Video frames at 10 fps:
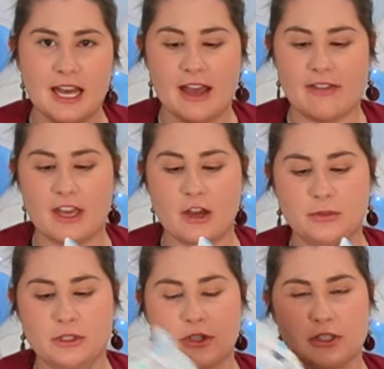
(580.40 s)
and they
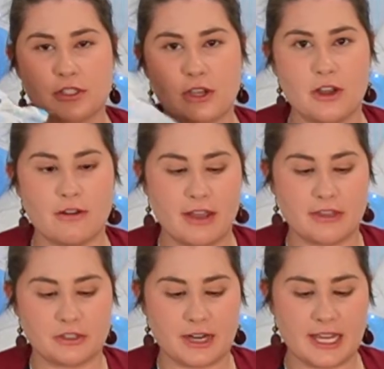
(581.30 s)
helped to sew around
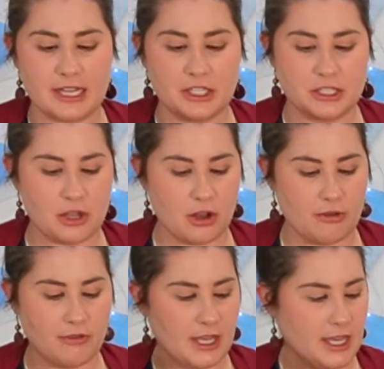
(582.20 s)
the straight edges
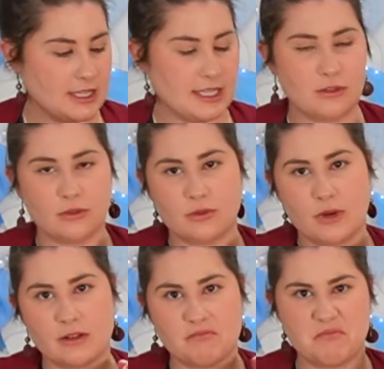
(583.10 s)
of the
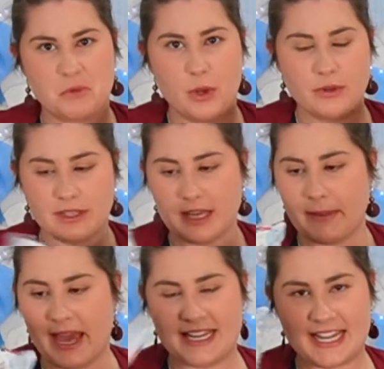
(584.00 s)
little quilt that they
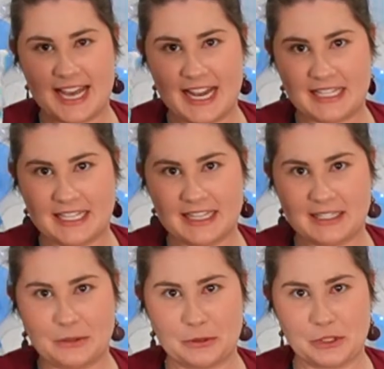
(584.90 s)
made and the
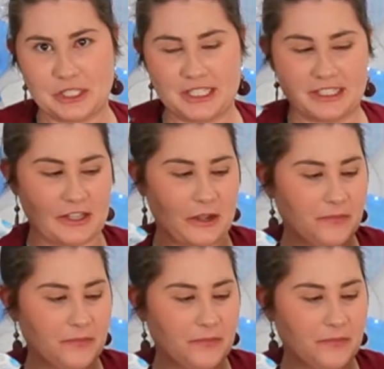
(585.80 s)
little cushion. So